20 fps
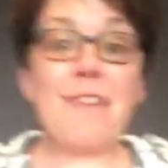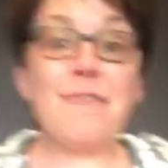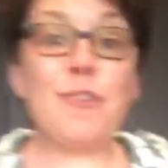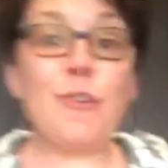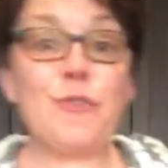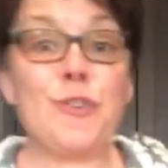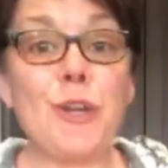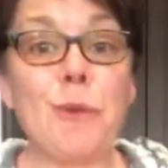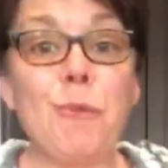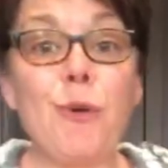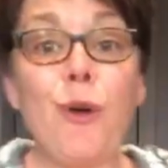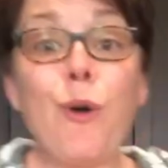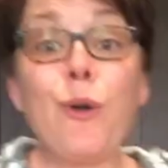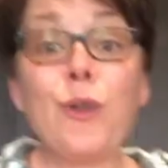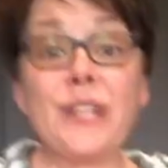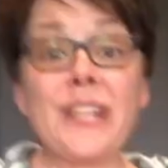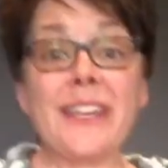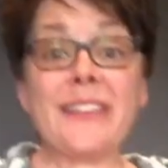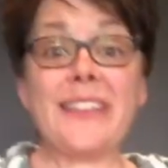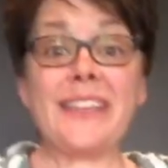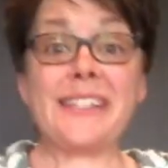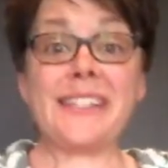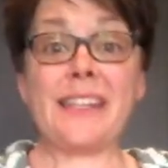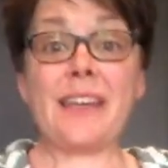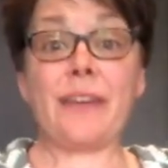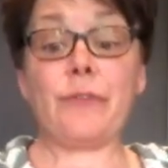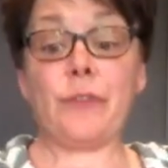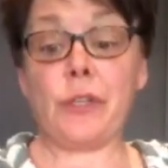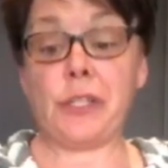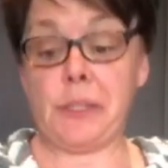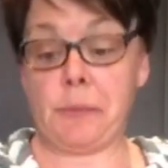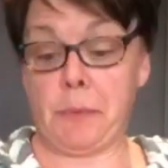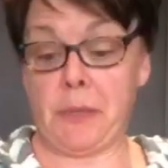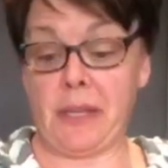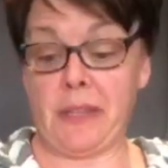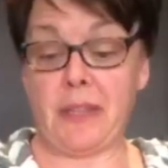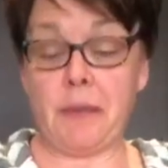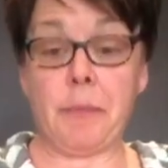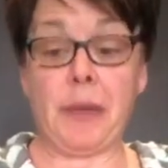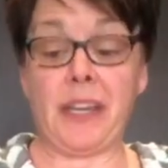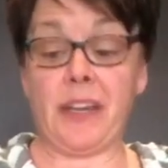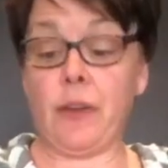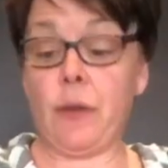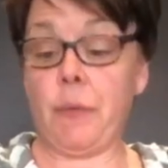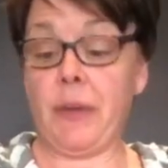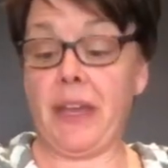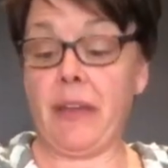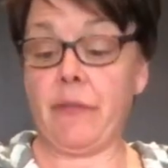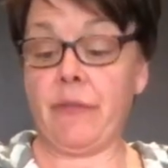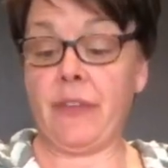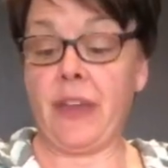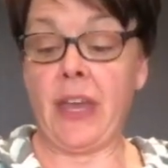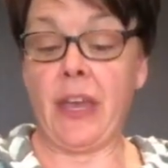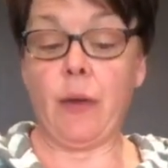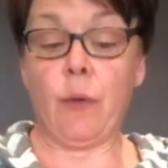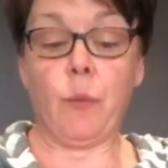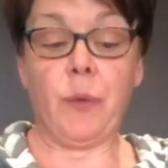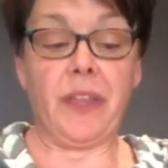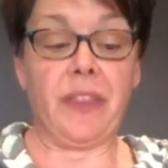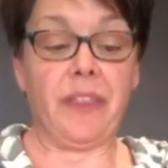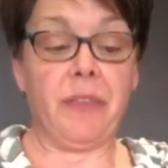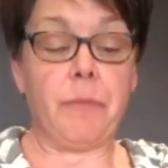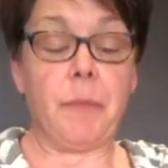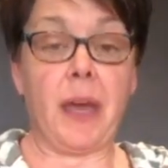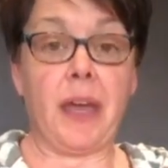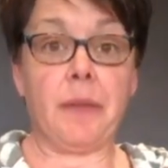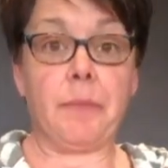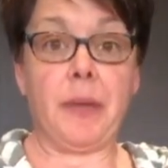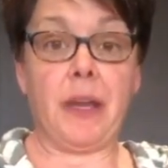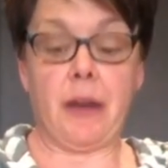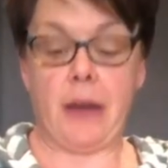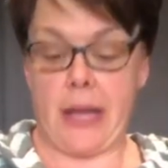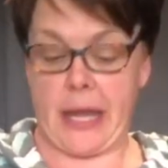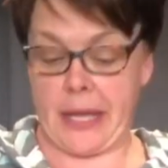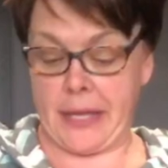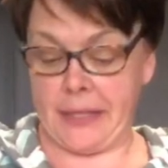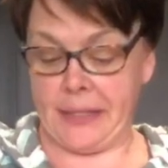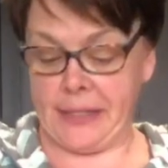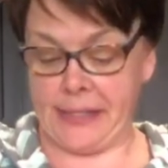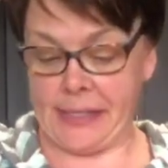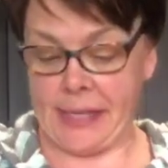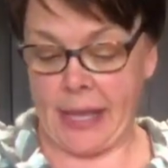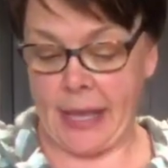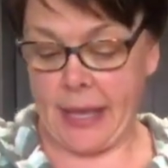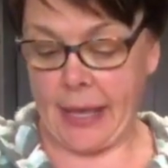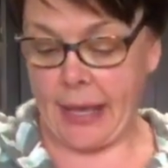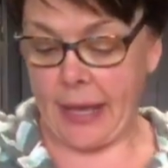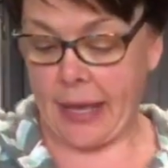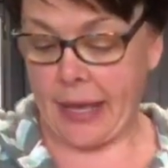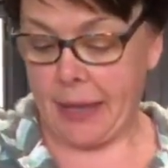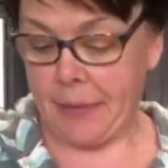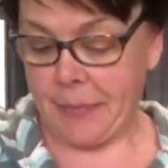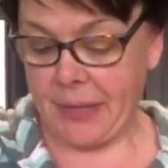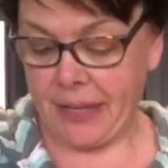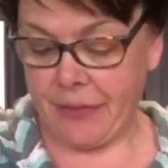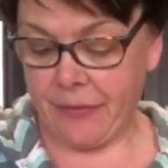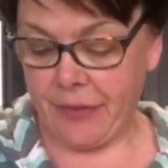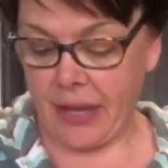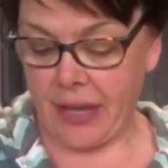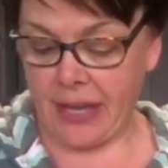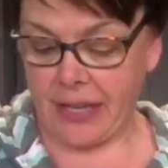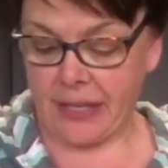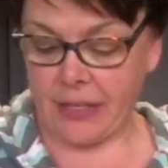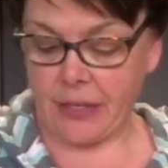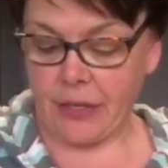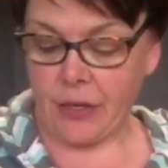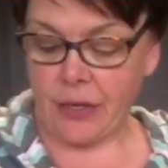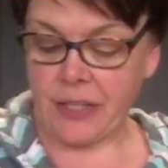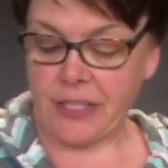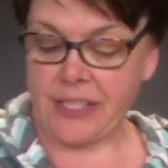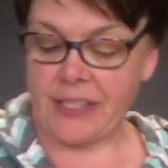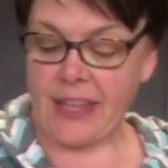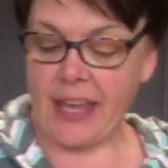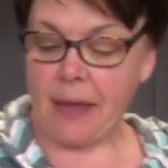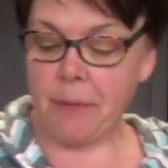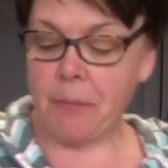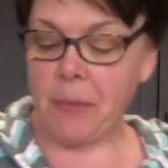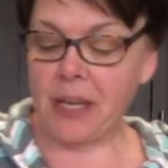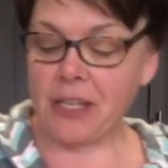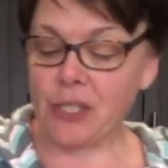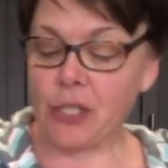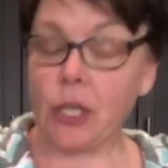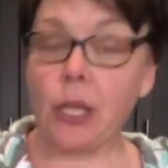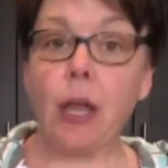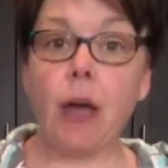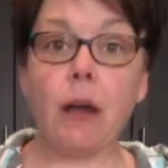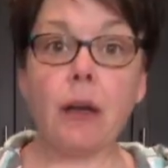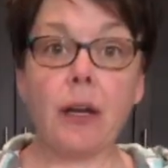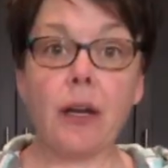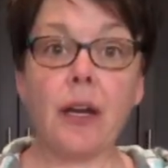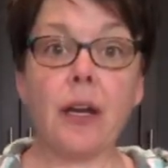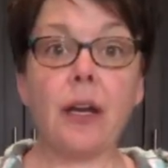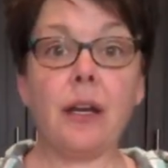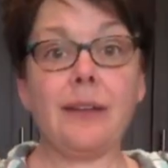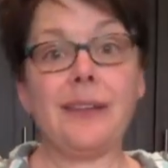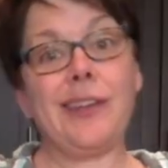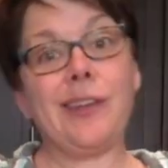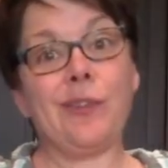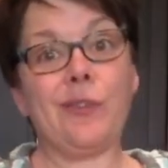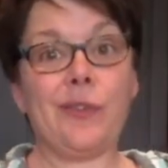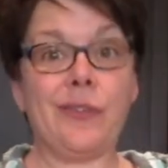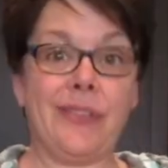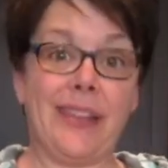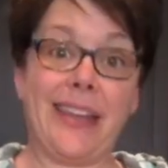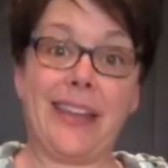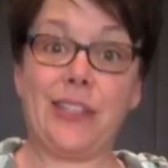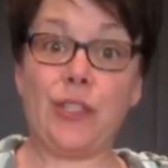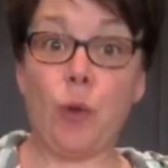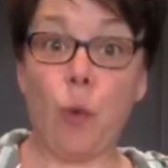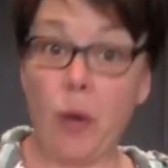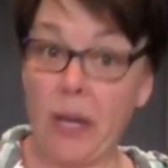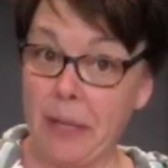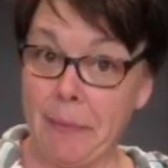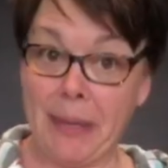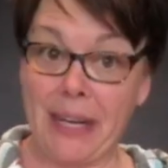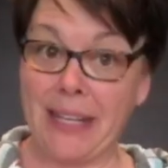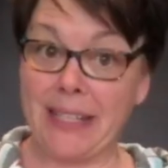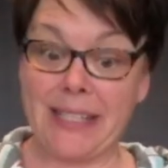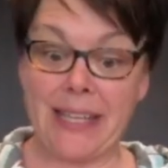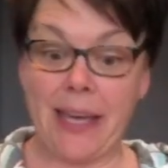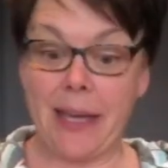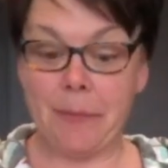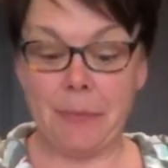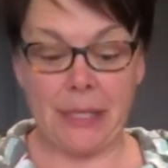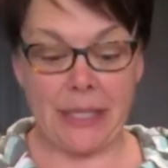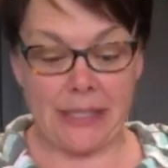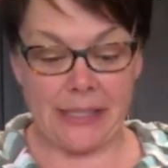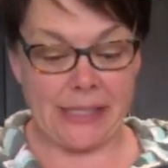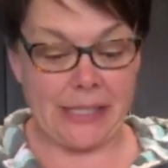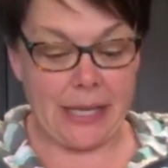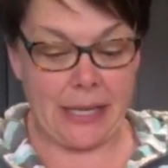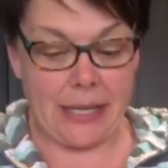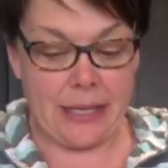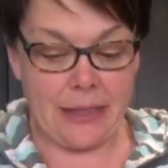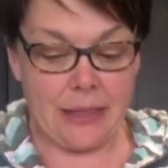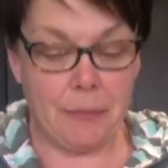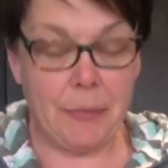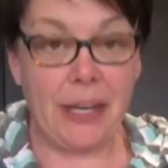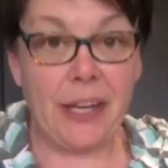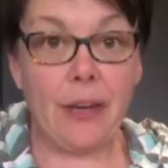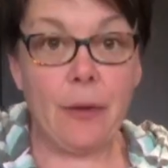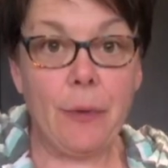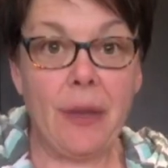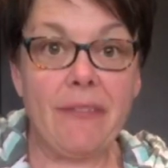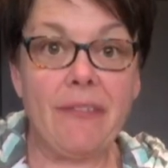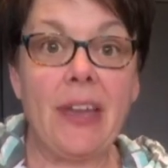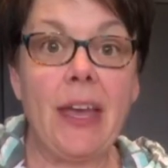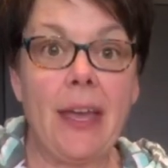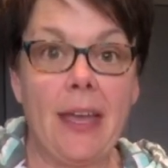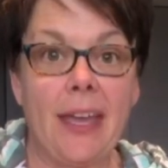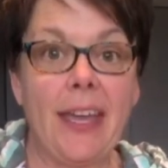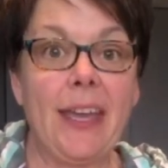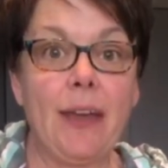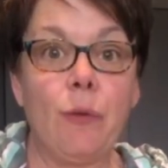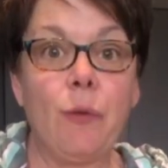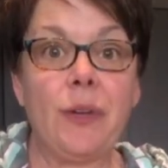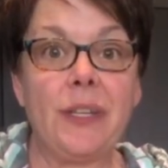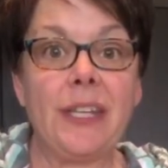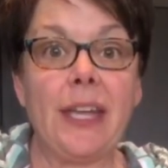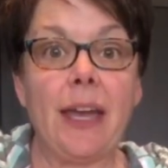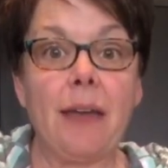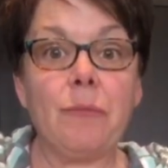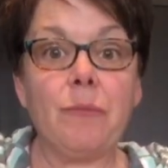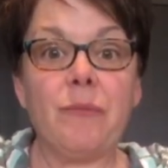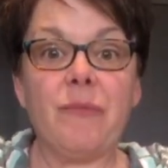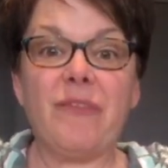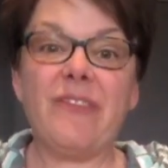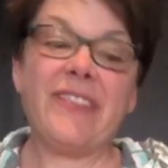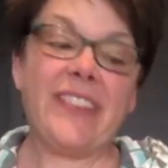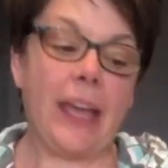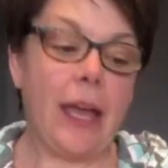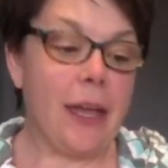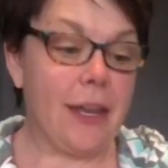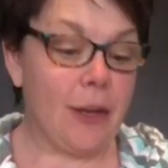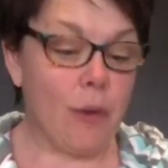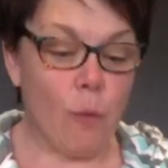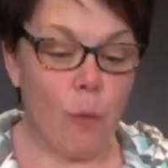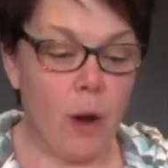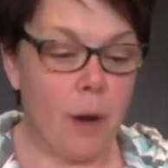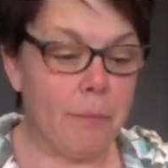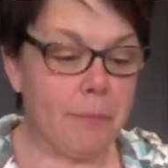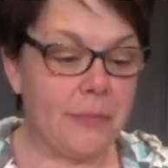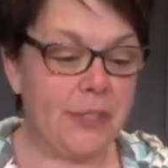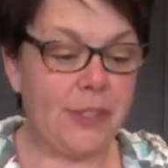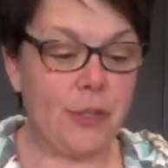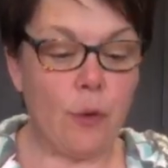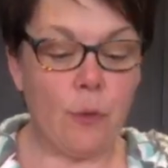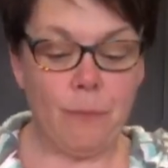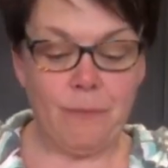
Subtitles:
no trouble holding this after it's been in the microwave with my bare hands. If I cooked that much longer, you know, like a 20-minute time, let's say, in the microwave, it would get kind of warm. So